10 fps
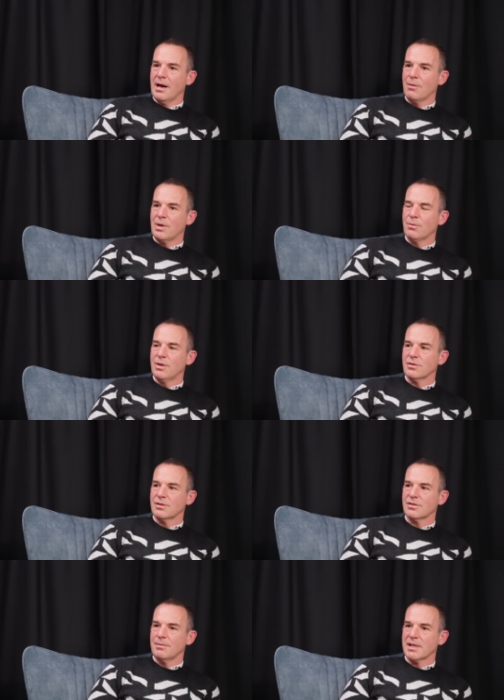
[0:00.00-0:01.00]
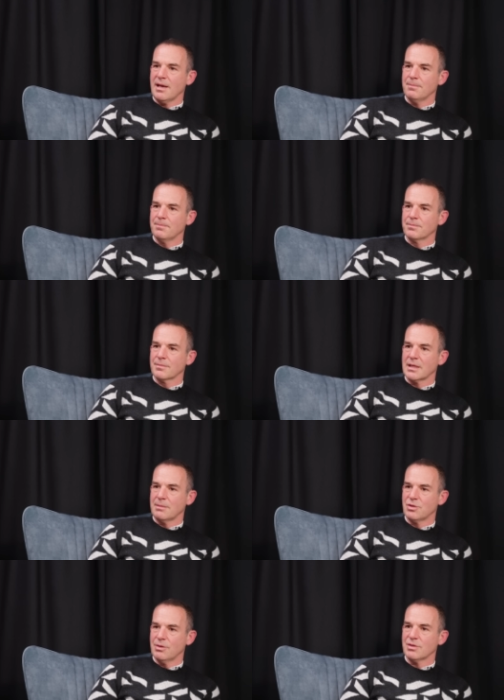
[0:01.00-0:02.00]
And uh, when I worked on the summer camp, and
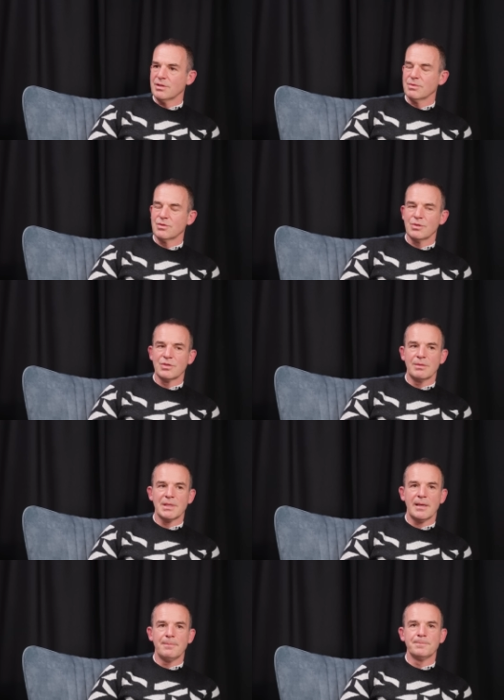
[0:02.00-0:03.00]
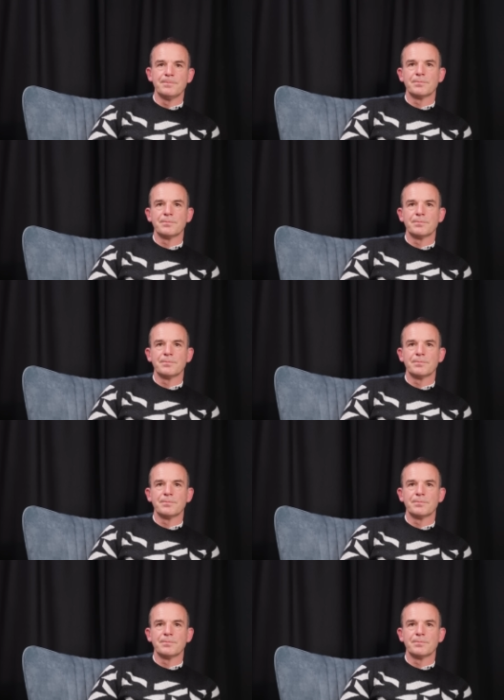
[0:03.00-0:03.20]
I'm Jewish and it was a Jewish summer camp,